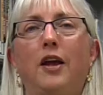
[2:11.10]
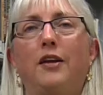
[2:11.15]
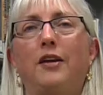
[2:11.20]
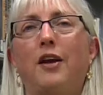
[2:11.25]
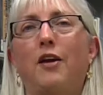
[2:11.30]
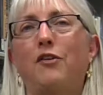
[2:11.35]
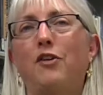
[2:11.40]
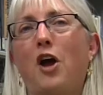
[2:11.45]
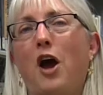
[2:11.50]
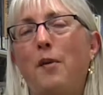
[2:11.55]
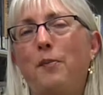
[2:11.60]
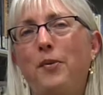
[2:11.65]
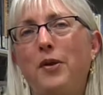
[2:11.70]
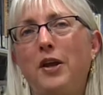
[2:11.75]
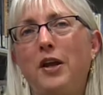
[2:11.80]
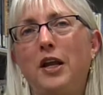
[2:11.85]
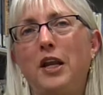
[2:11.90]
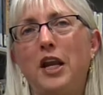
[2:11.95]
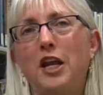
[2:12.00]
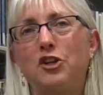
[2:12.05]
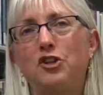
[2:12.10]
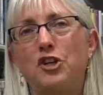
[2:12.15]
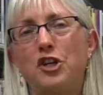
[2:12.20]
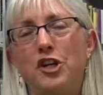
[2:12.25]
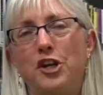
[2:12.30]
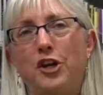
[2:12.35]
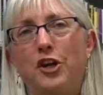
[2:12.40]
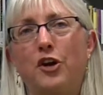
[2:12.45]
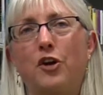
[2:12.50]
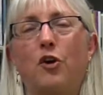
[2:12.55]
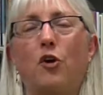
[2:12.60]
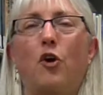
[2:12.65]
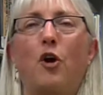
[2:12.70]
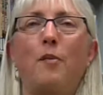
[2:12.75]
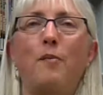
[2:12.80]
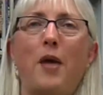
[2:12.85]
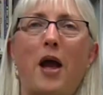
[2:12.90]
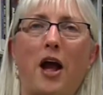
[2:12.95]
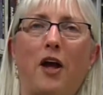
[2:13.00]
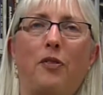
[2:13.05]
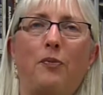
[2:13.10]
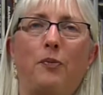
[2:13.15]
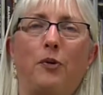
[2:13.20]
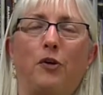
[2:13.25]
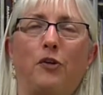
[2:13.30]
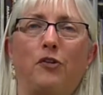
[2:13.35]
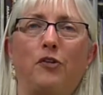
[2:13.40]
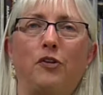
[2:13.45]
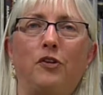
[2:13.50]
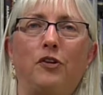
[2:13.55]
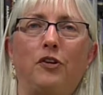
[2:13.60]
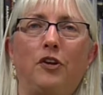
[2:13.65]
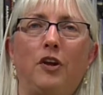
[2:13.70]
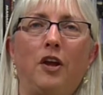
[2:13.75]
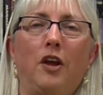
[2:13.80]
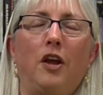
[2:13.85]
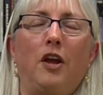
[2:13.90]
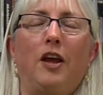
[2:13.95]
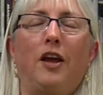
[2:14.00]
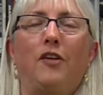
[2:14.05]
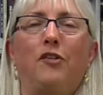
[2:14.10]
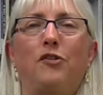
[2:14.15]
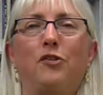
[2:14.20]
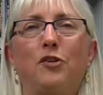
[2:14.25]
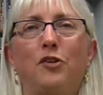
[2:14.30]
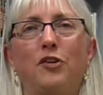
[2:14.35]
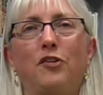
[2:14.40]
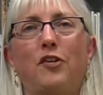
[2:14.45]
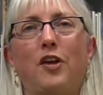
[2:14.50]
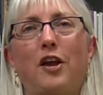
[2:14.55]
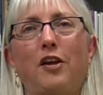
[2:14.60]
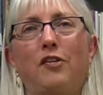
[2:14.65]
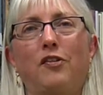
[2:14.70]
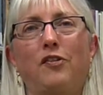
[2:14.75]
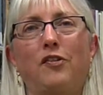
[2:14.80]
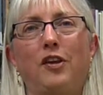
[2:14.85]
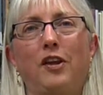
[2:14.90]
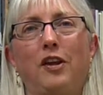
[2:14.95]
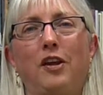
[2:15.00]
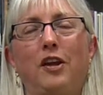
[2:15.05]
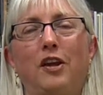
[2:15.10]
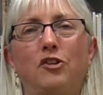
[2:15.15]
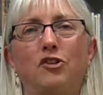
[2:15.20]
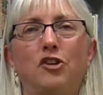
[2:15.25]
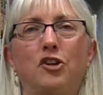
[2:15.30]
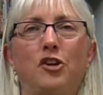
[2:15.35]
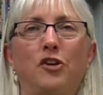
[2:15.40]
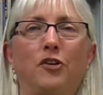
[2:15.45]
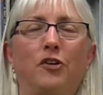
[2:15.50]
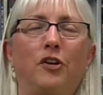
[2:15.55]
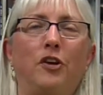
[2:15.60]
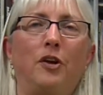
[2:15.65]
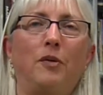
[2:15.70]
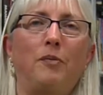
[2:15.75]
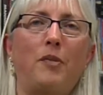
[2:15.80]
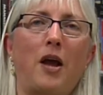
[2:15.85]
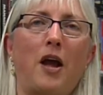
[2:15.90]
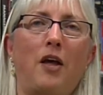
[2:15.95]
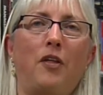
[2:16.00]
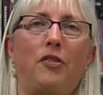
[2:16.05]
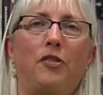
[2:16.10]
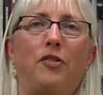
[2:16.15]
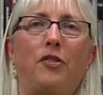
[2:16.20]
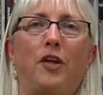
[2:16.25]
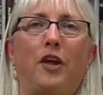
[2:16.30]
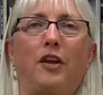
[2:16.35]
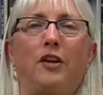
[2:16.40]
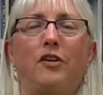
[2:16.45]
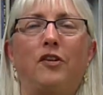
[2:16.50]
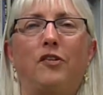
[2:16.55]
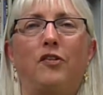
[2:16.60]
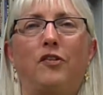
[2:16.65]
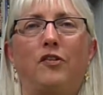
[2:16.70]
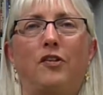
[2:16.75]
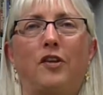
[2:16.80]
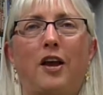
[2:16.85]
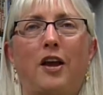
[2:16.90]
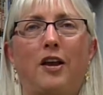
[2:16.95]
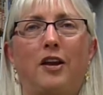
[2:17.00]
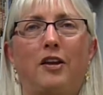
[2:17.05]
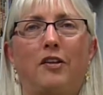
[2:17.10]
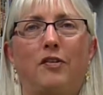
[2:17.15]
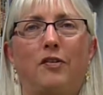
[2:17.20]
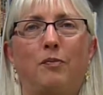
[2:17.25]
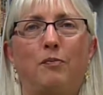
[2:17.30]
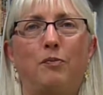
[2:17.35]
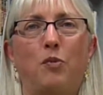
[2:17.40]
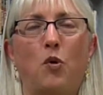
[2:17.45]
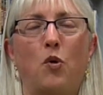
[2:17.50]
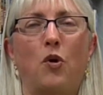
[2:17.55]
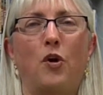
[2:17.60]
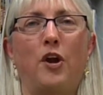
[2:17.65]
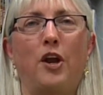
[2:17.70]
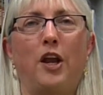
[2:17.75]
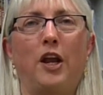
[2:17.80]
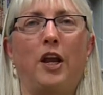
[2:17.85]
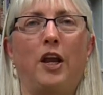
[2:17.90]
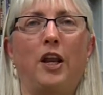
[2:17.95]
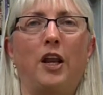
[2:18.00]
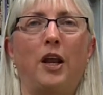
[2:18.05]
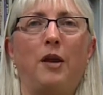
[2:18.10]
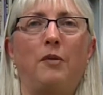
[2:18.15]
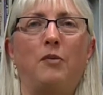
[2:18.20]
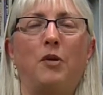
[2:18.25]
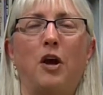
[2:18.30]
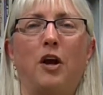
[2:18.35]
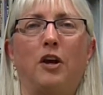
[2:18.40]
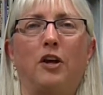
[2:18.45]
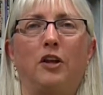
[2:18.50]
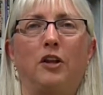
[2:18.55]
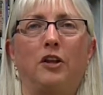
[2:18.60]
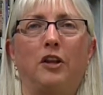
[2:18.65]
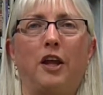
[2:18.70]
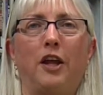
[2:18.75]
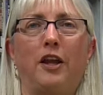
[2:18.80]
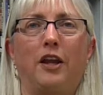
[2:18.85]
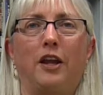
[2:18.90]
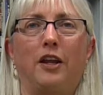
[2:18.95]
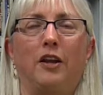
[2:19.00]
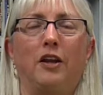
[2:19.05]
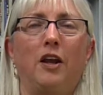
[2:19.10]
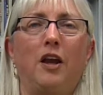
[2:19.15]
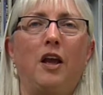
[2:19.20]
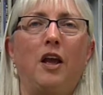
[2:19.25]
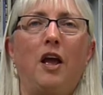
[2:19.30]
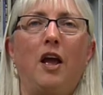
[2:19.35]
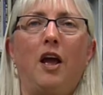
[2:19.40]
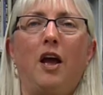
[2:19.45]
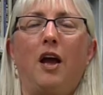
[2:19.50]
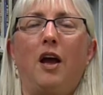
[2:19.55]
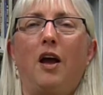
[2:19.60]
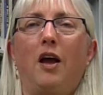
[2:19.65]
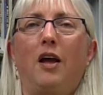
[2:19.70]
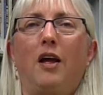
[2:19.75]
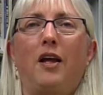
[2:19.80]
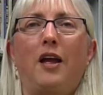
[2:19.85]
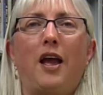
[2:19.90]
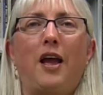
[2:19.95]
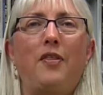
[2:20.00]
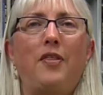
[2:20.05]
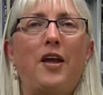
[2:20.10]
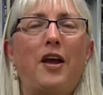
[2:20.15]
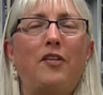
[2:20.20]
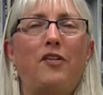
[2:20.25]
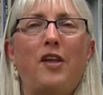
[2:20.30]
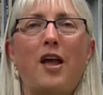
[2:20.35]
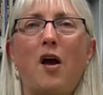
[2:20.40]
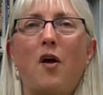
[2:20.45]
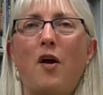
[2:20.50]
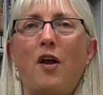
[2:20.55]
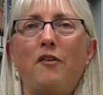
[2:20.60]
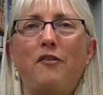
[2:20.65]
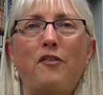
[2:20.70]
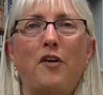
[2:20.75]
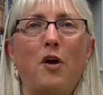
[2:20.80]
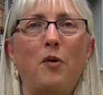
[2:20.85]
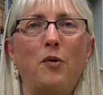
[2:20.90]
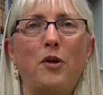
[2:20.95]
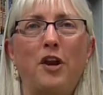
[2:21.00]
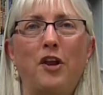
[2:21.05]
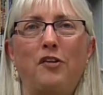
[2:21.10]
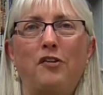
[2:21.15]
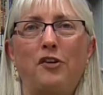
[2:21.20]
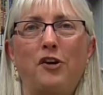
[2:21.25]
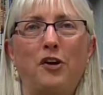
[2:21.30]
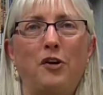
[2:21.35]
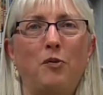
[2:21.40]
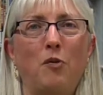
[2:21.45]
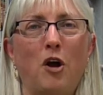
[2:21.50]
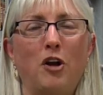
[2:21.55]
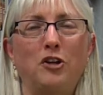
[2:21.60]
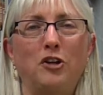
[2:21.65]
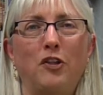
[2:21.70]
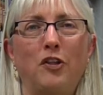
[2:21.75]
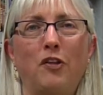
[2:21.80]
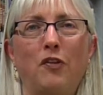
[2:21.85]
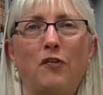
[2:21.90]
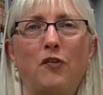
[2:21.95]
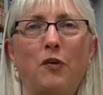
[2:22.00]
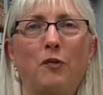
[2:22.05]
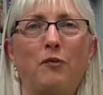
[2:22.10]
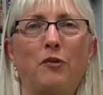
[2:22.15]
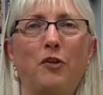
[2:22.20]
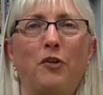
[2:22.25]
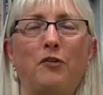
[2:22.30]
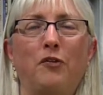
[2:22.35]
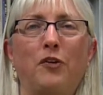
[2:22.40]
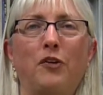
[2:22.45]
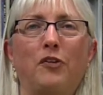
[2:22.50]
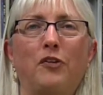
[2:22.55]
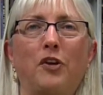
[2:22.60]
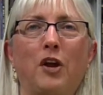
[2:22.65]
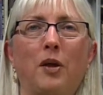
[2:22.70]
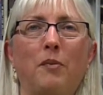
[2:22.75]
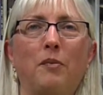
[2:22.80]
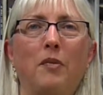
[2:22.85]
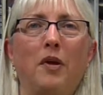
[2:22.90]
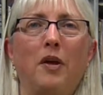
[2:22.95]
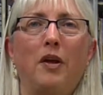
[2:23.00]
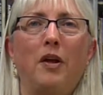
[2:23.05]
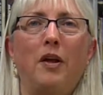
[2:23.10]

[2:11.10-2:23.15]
Now, not being an engineer or a math person, as soon as I see engineering and math, I decide it's boring and I'm not going to like it. And that's how I felt when I started watching this film for the first time.